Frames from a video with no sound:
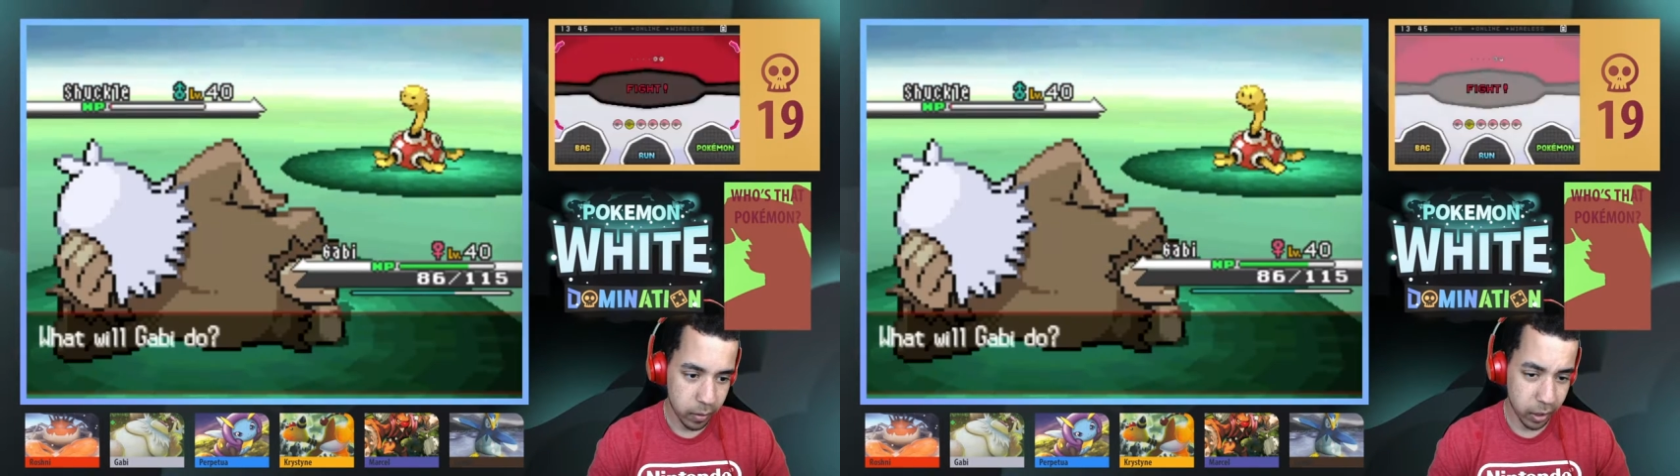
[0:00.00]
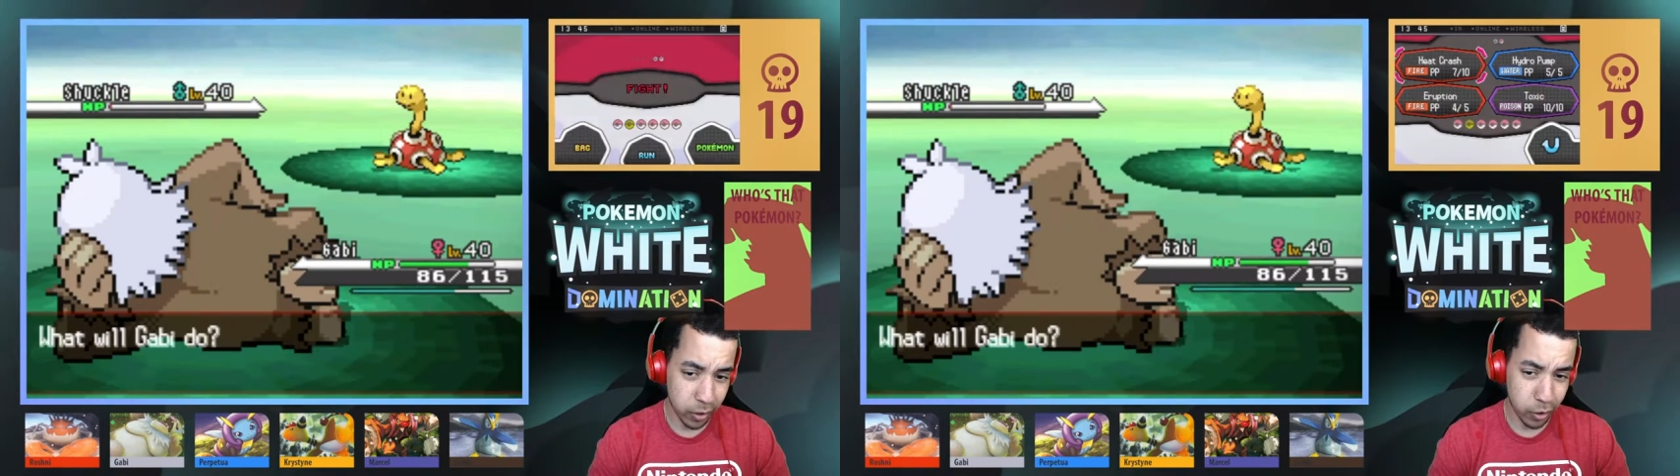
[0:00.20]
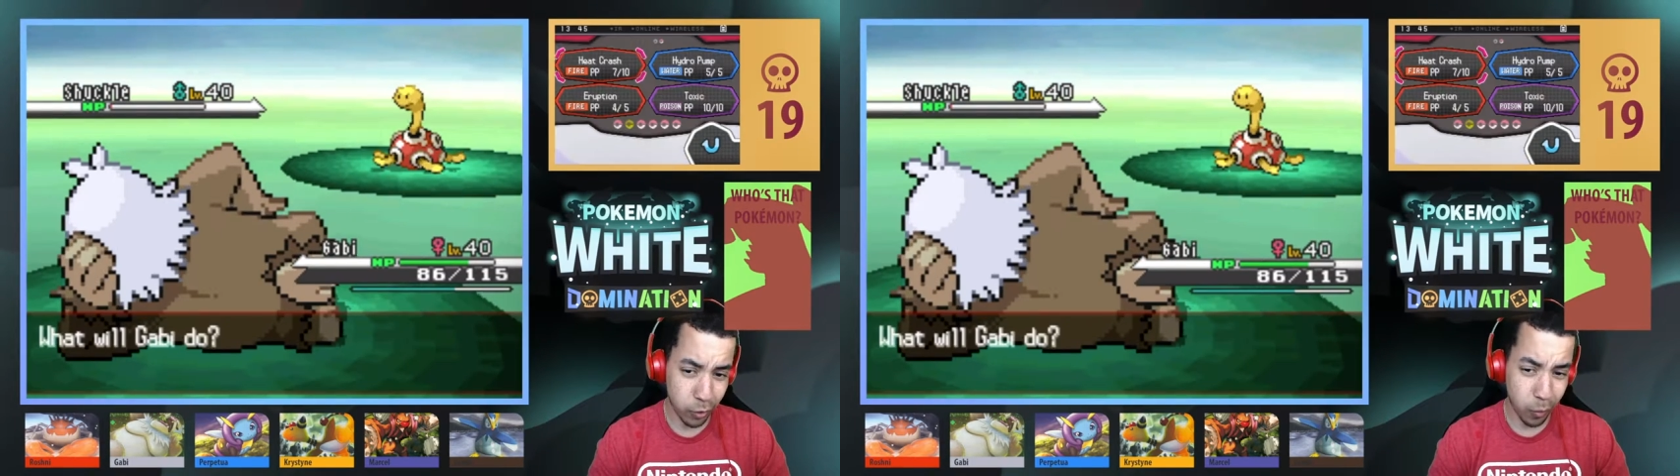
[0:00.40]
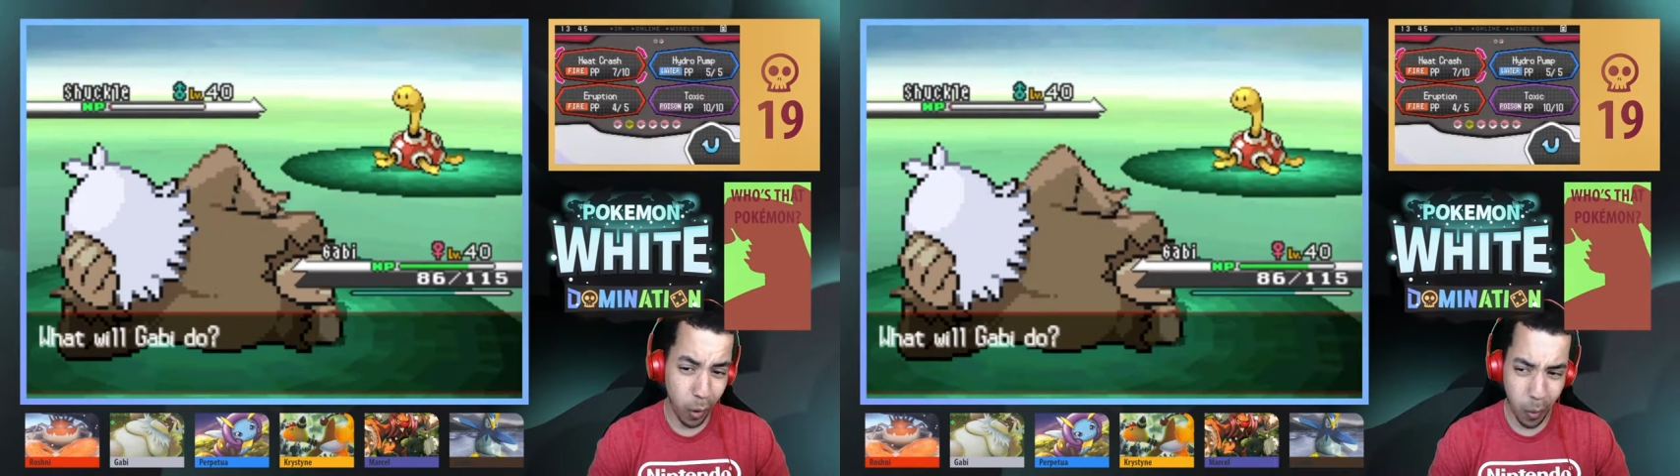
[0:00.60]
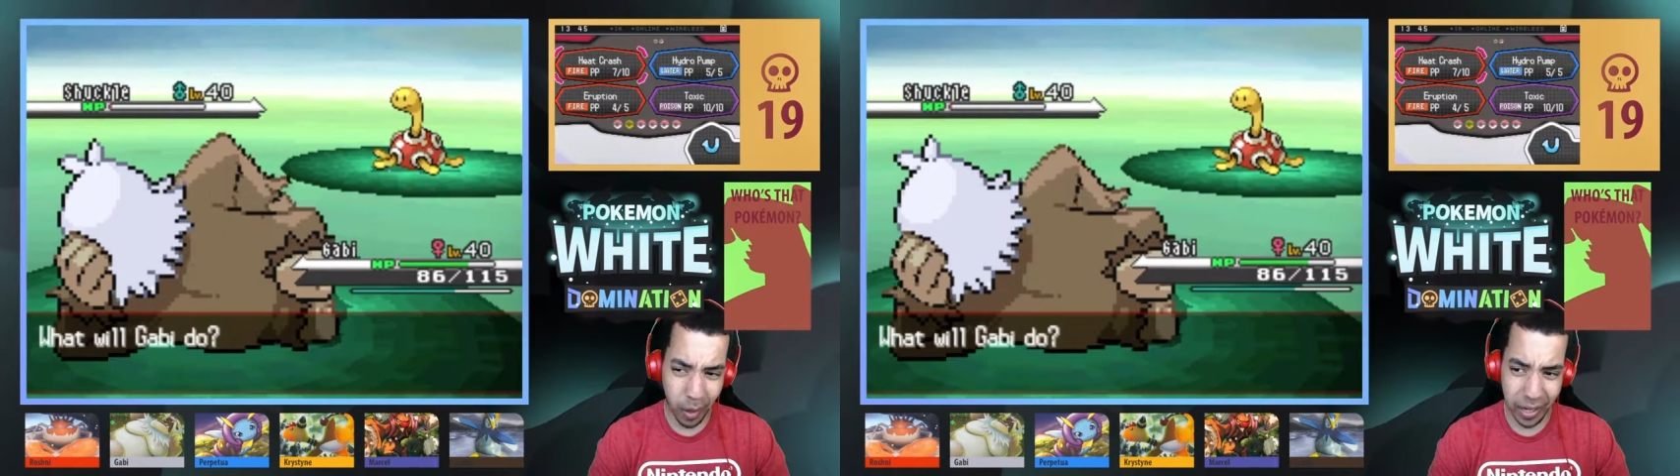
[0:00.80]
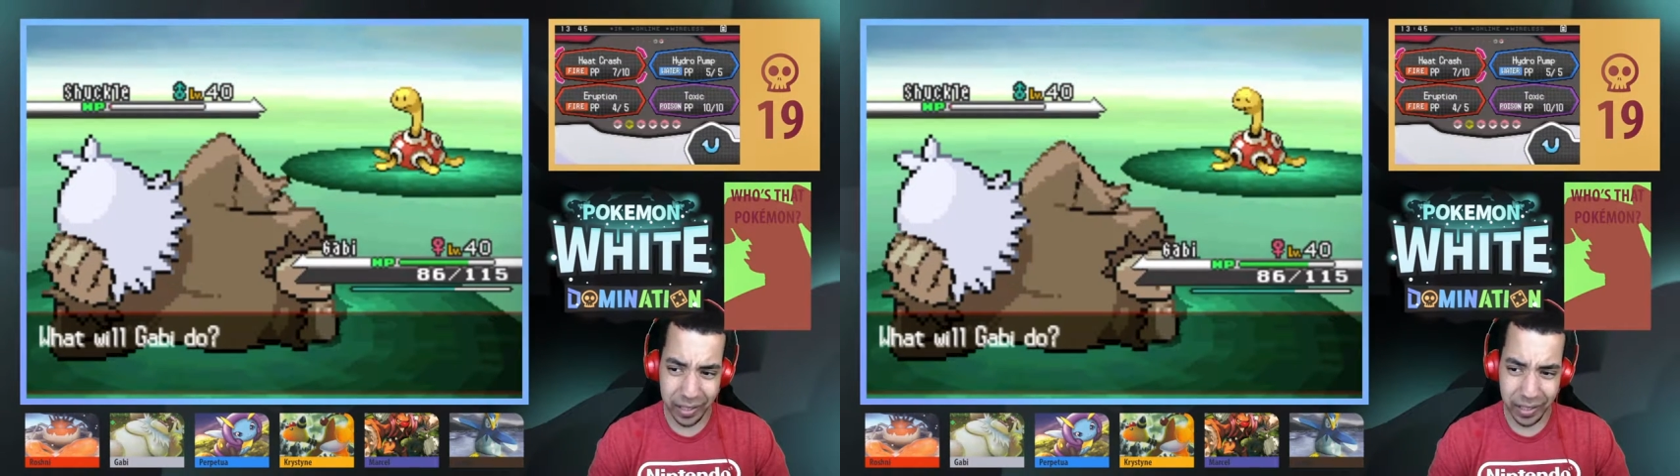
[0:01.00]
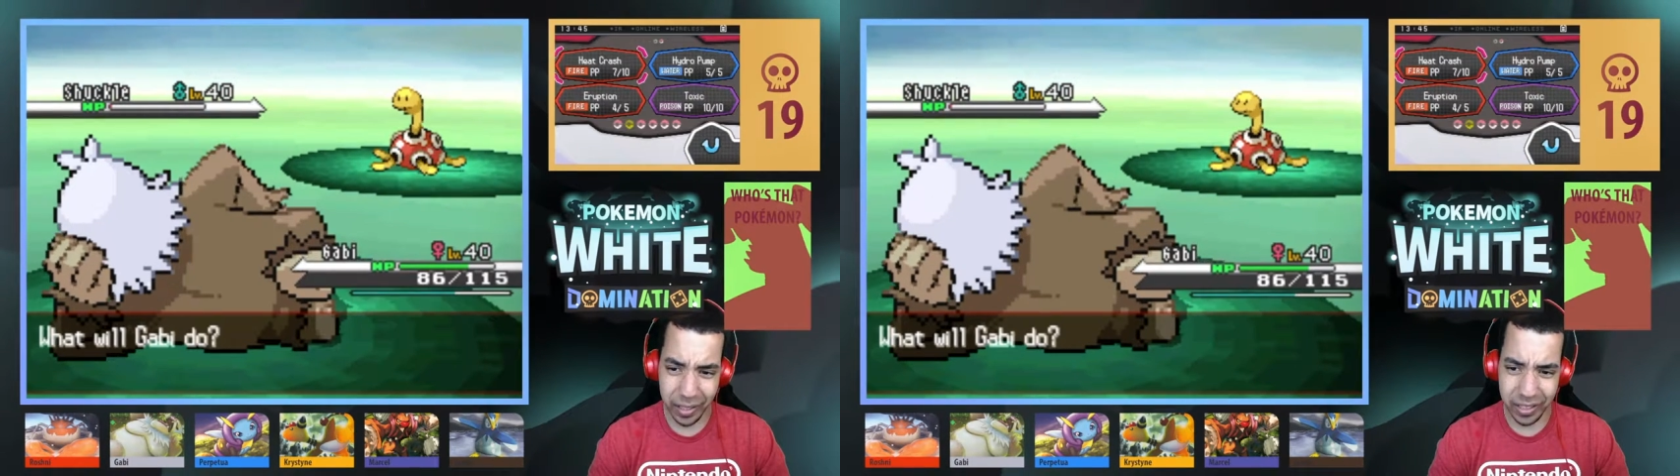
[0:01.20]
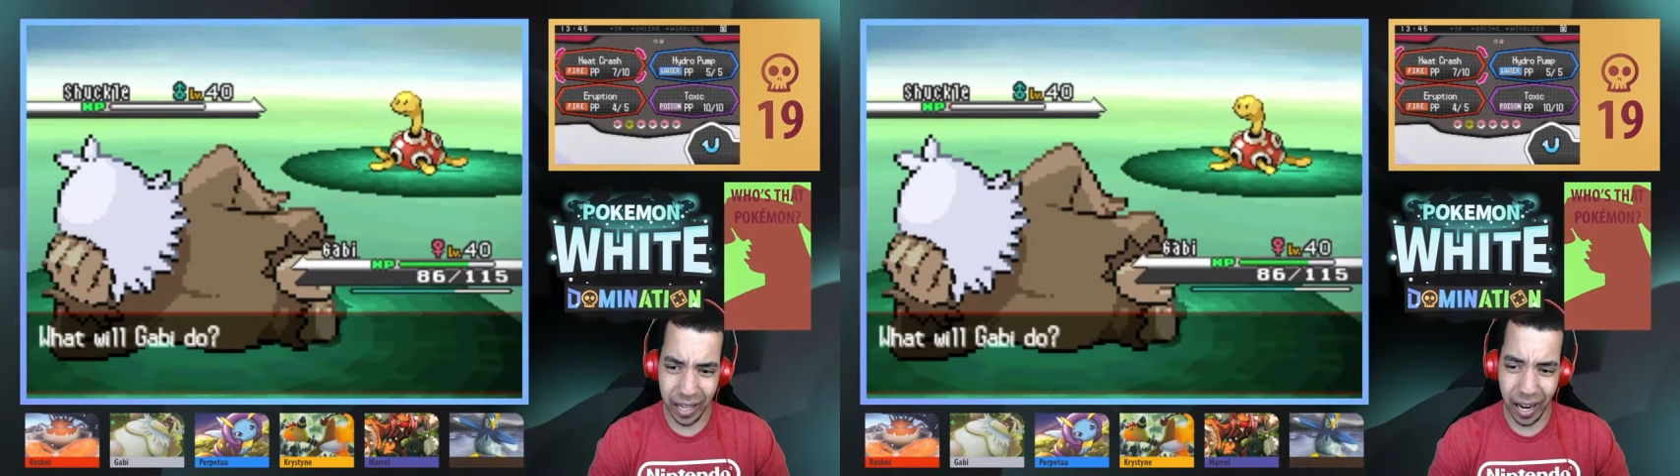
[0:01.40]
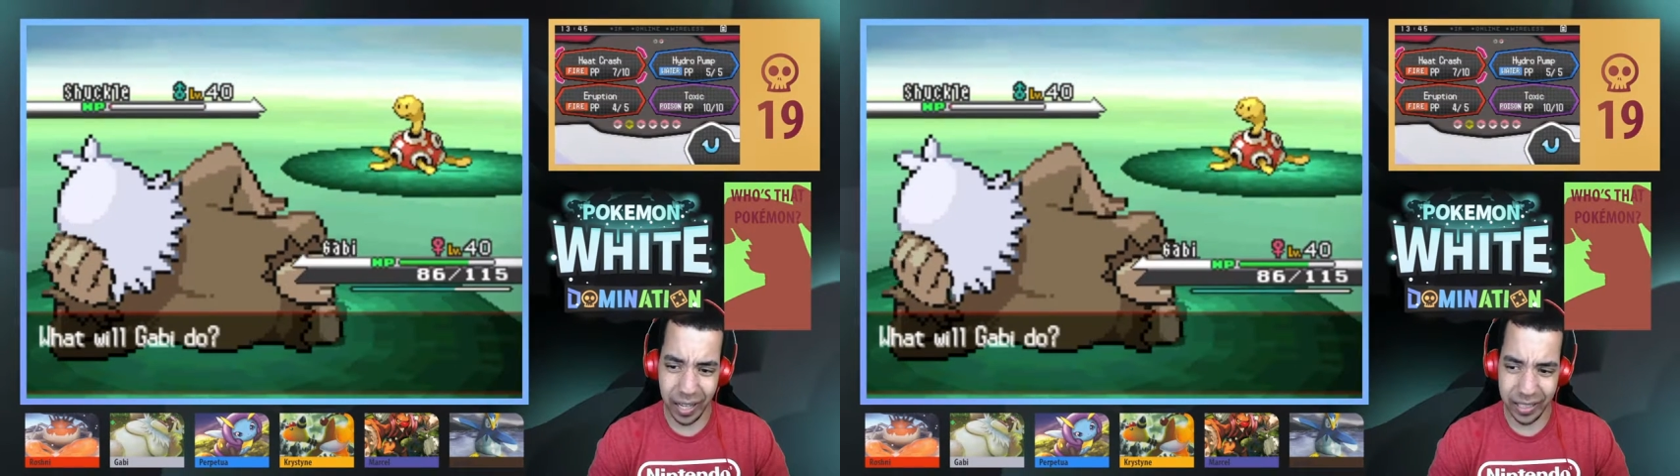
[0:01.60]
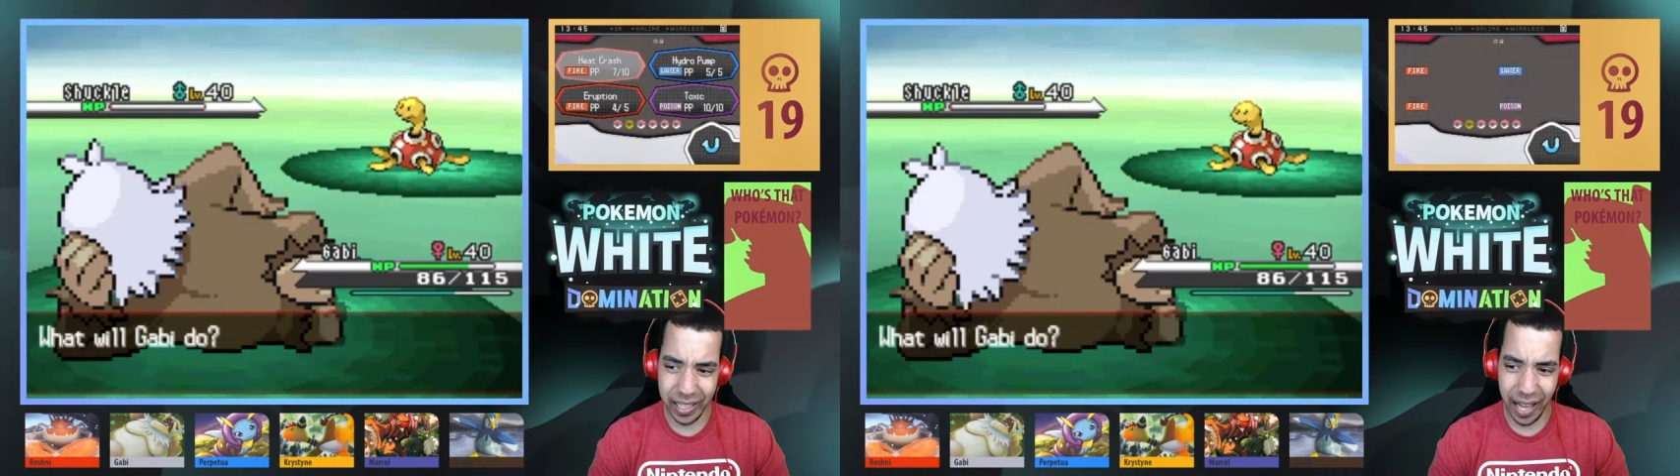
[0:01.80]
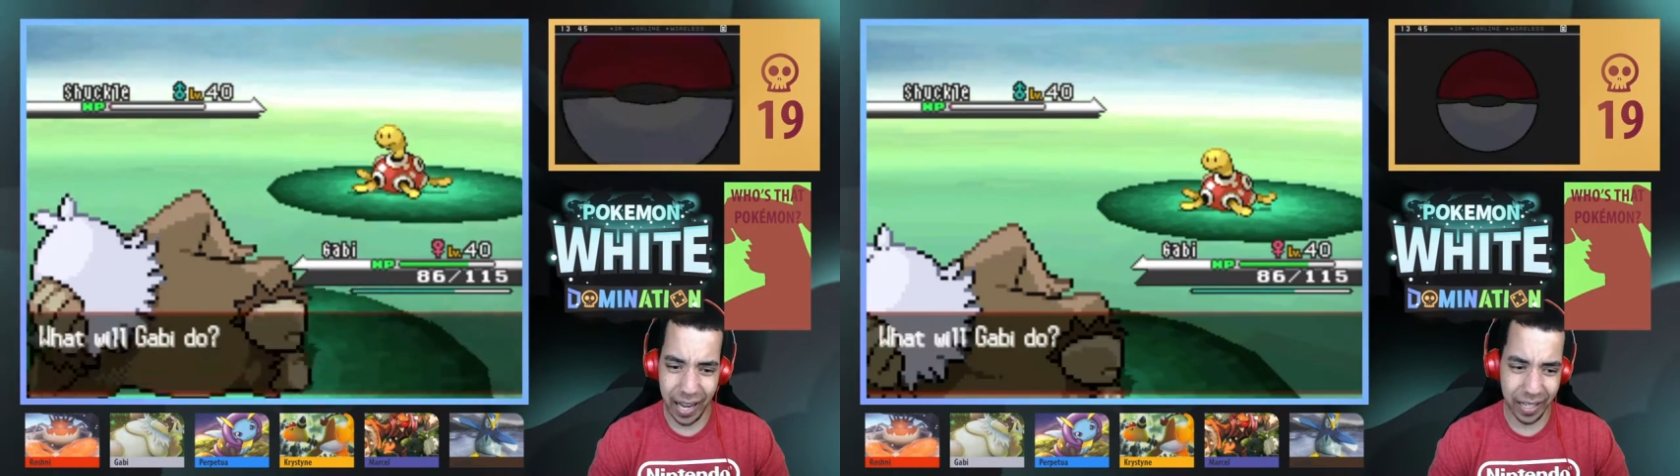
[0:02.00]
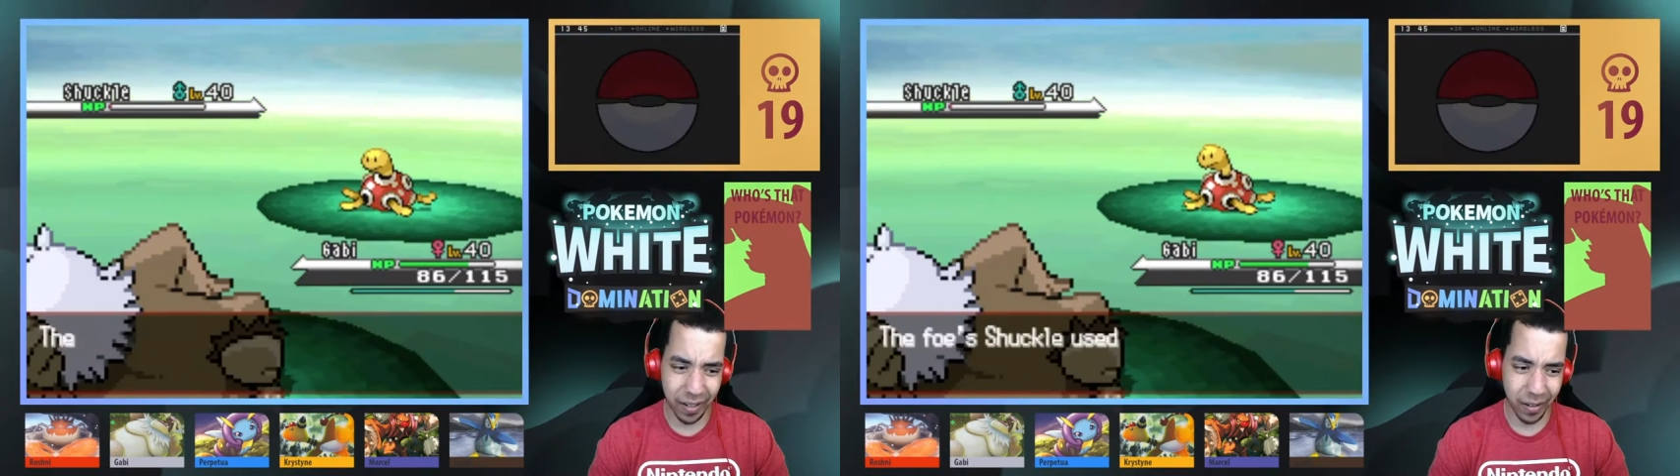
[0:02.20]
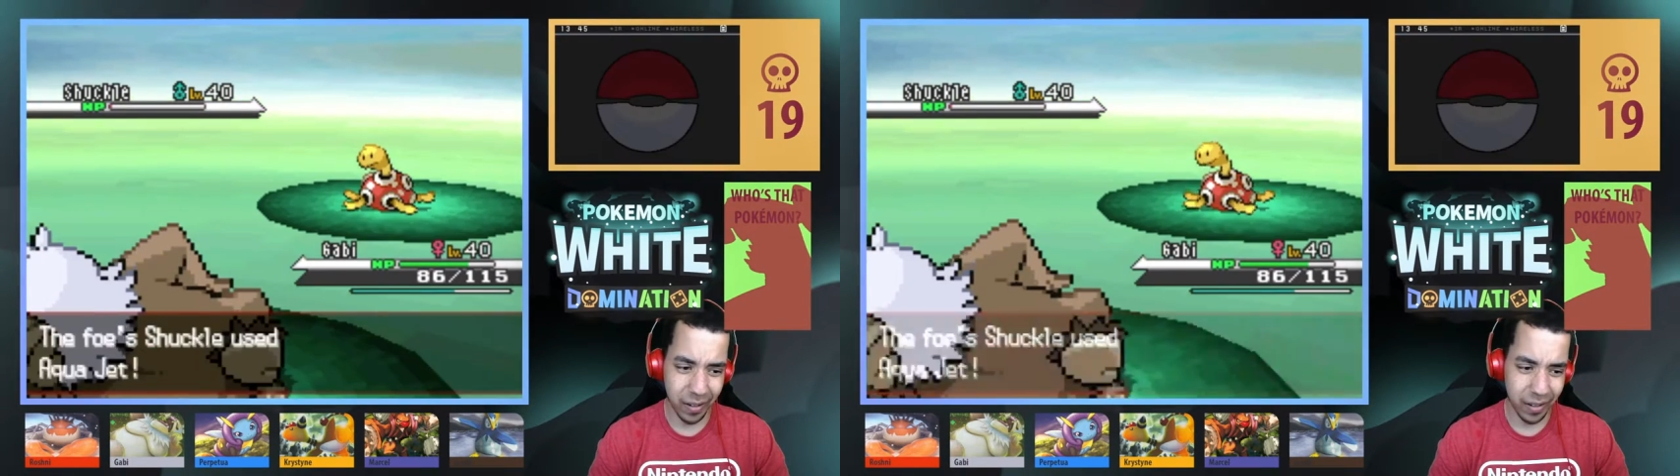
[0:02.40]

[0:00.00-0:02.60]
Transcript: Destroyed! Good God, get out of here.